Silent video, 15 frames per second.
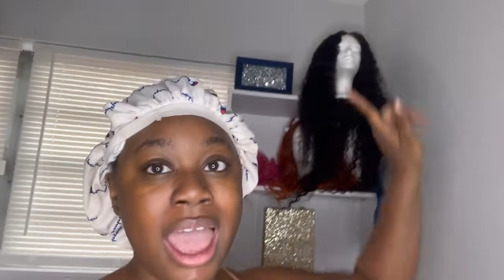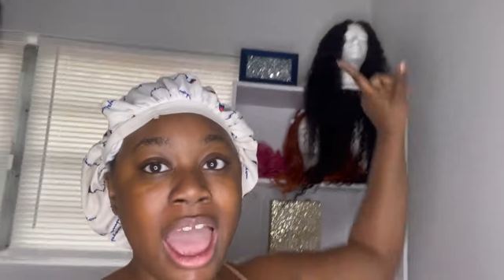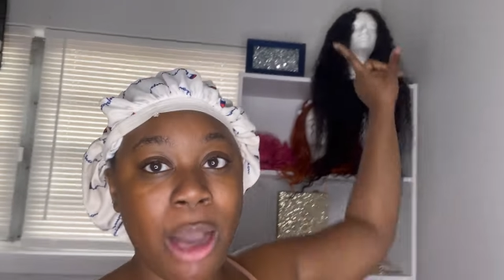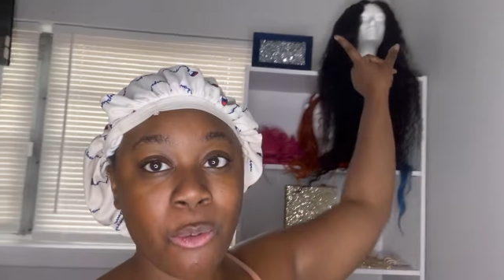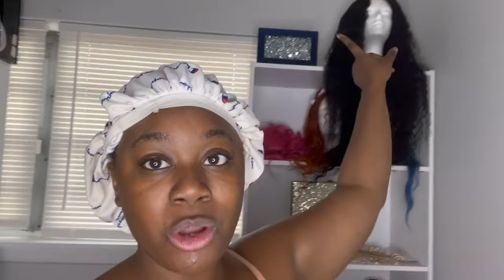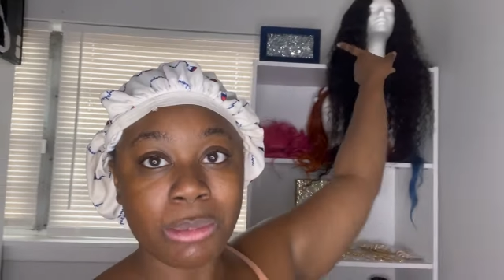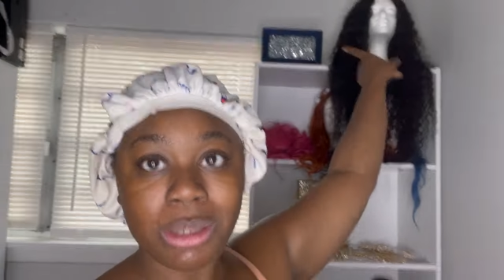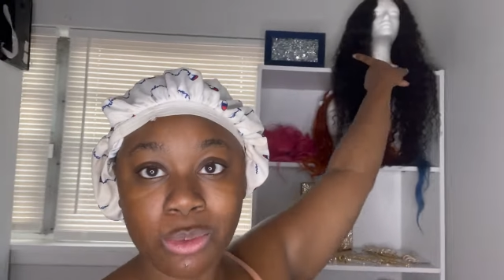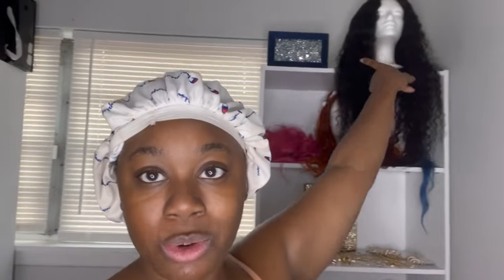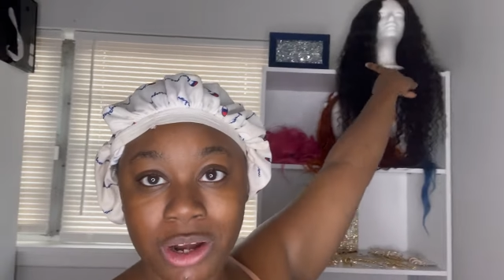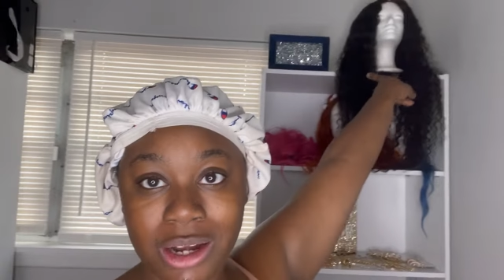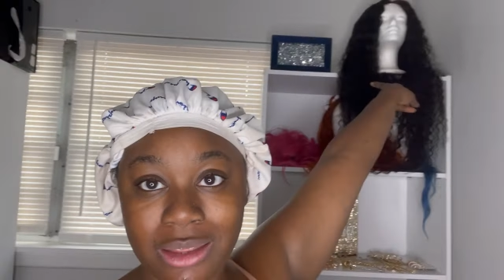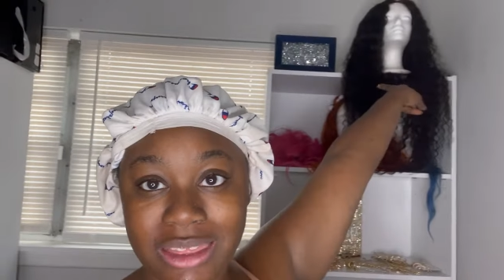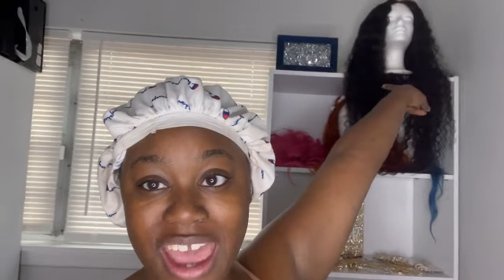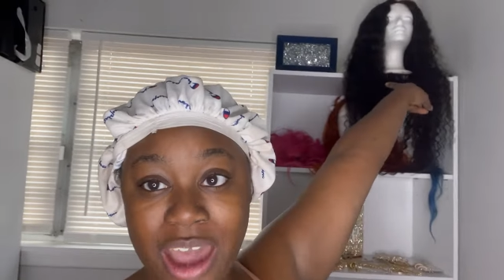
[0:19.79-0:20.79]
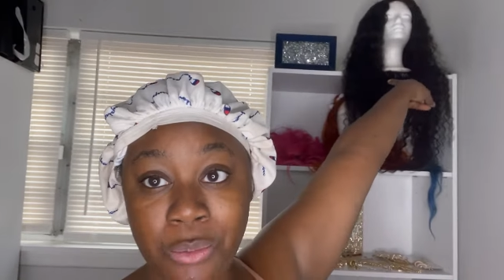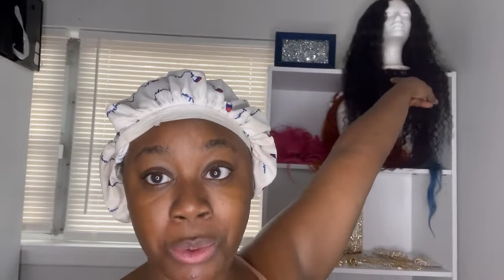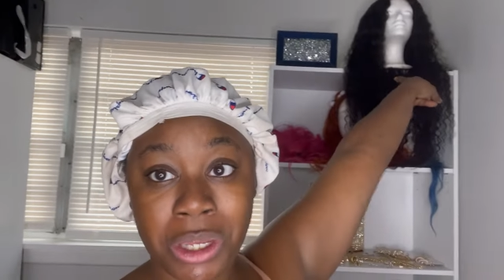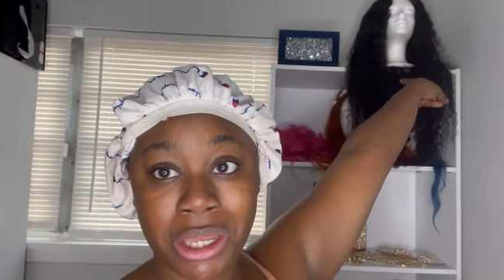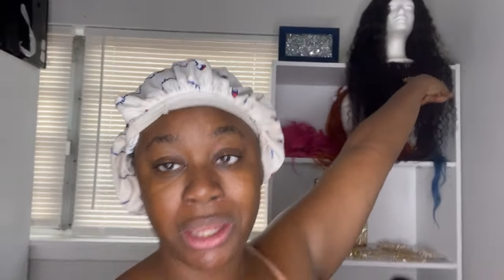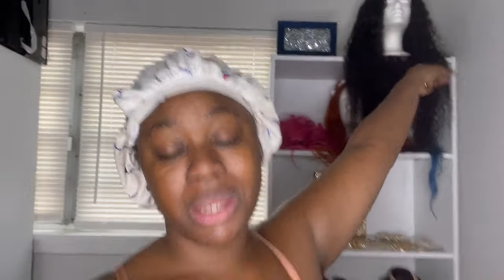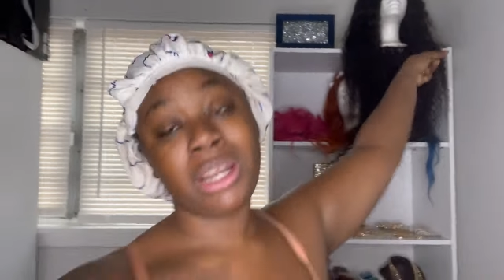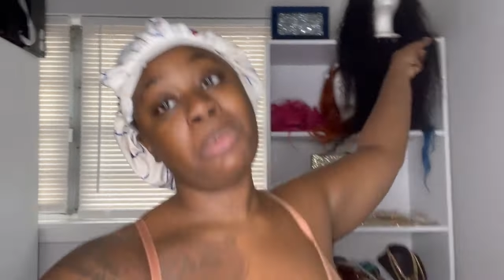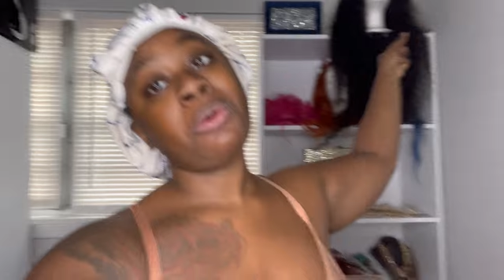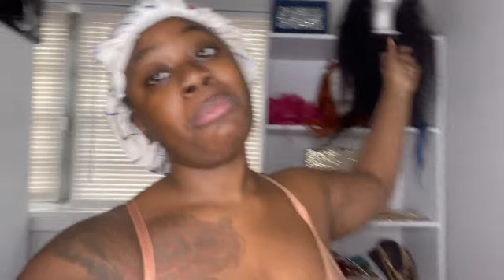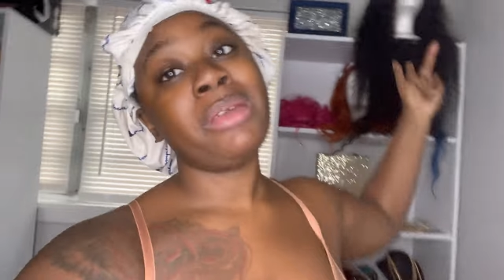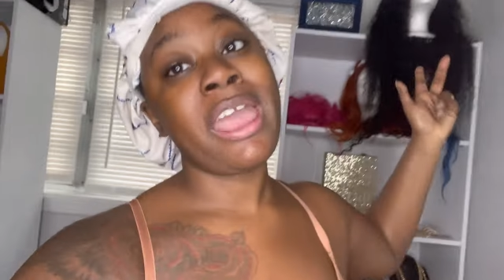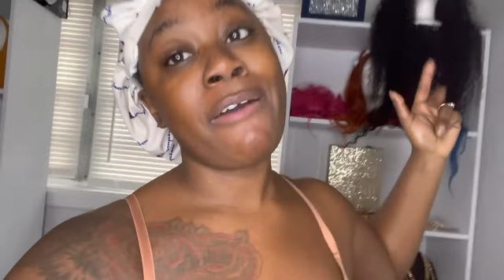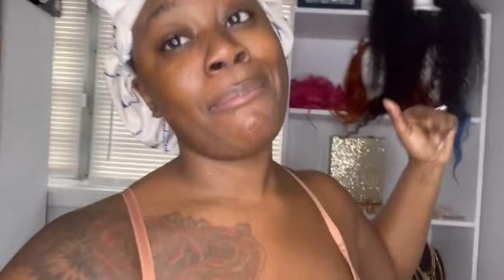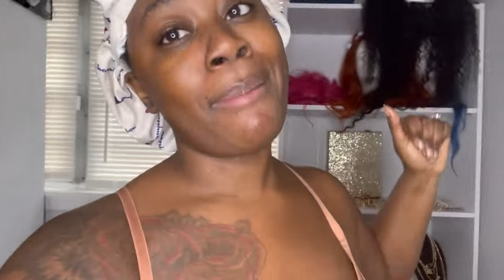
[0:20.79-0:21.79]
I'm going to be wearing that wig and I'm going to
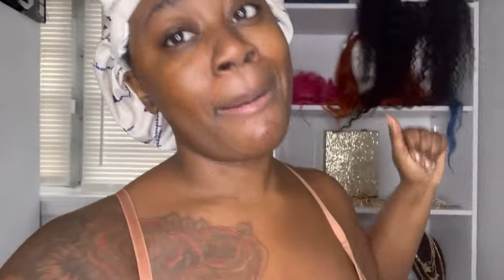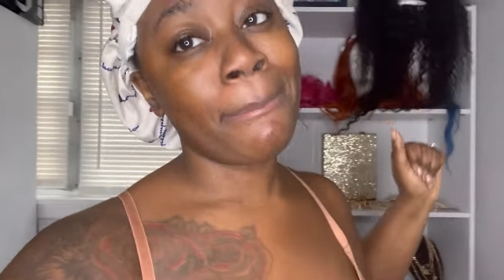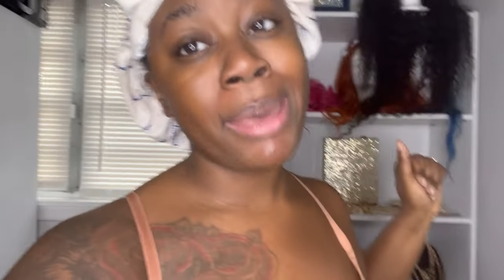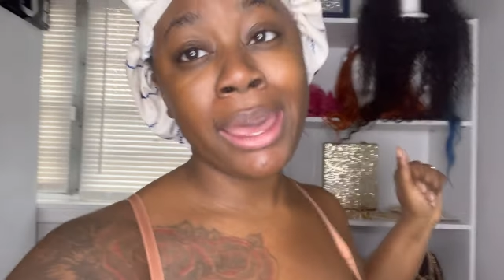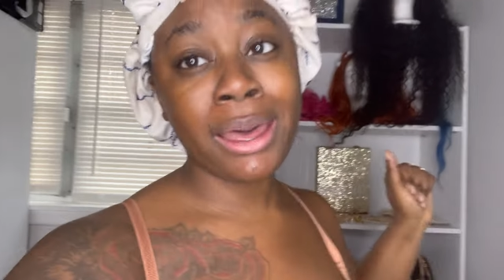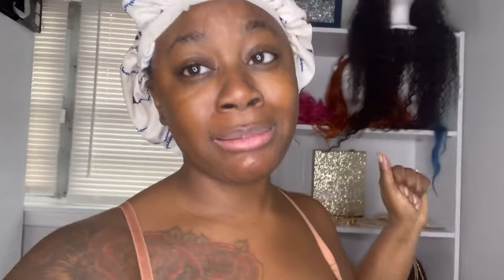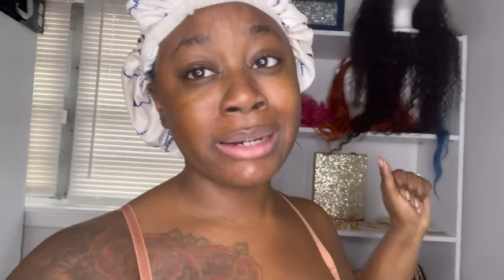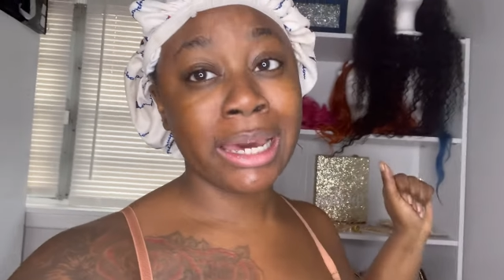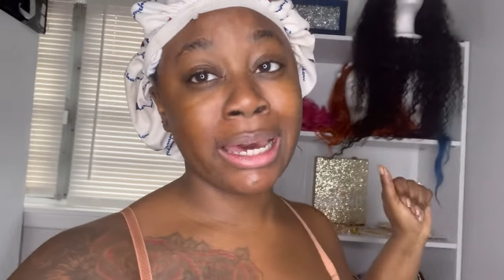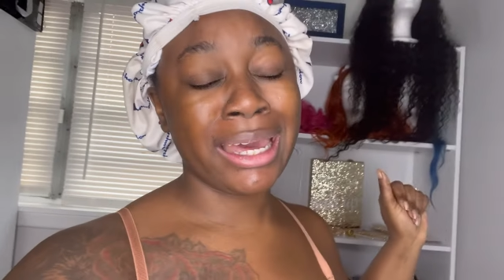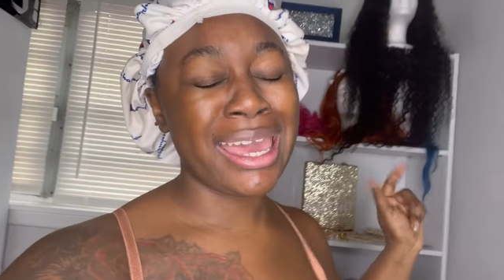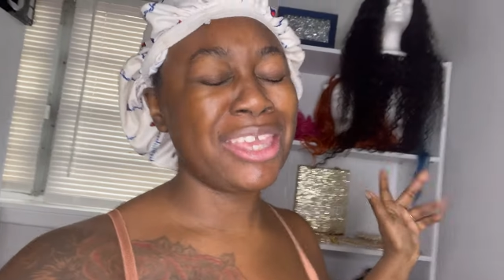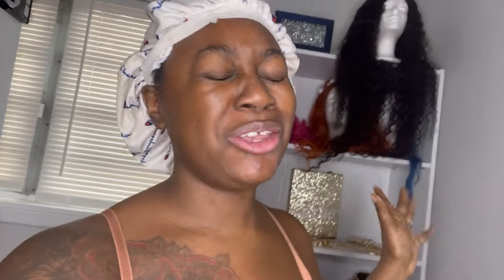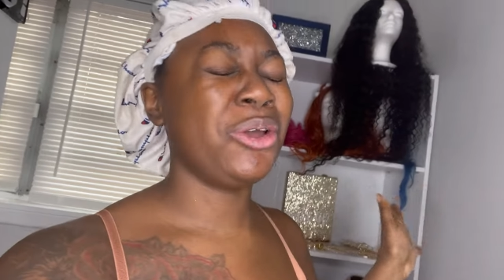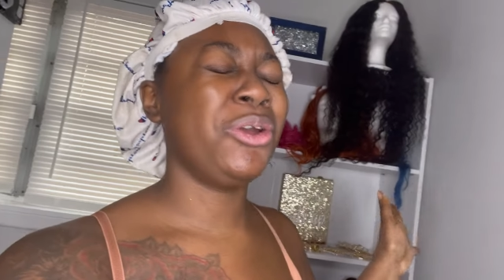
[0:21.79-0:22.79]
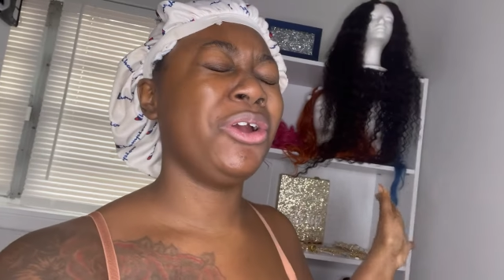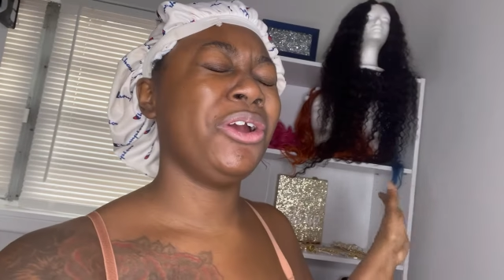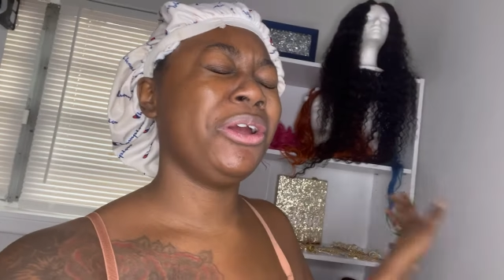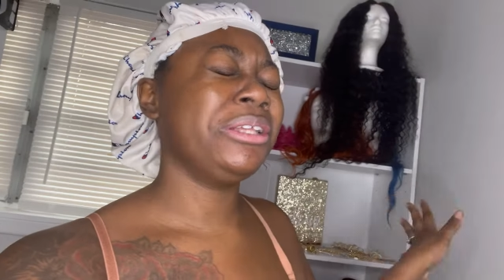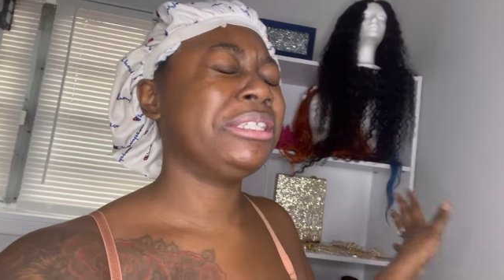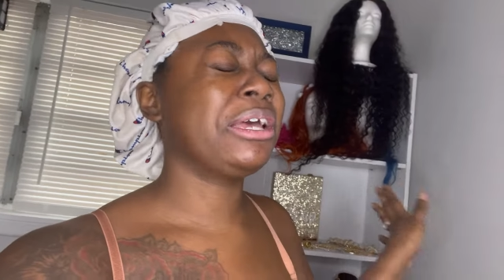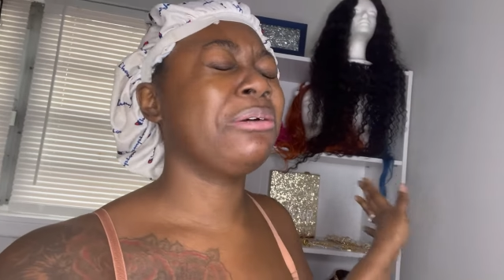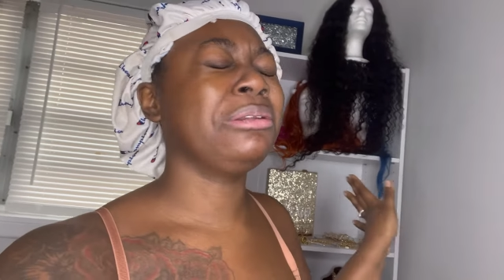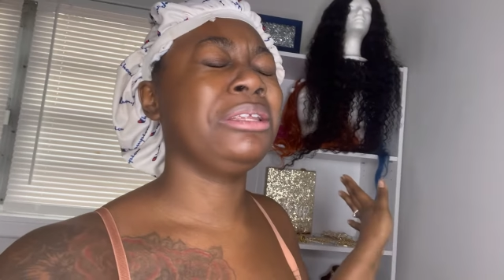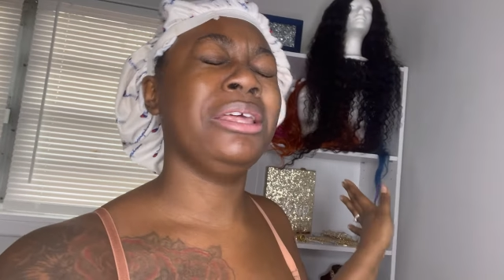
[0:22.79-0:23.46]
be having my makeup done and your girl is going to